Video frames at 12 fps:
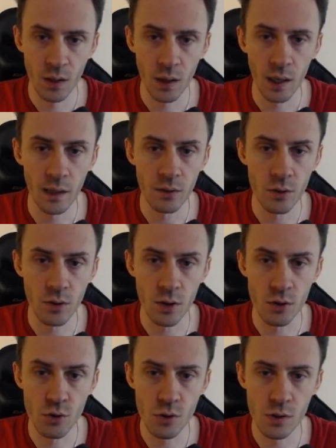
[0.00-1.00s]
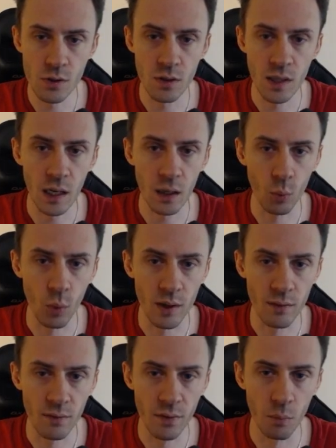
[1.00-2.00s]
and just attack
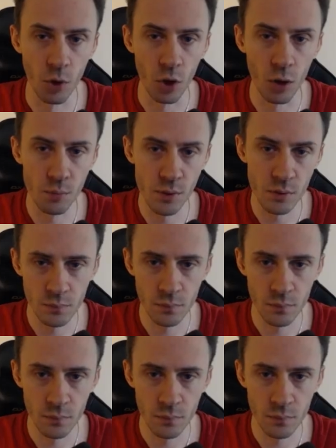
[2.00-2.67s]
one of the mobs.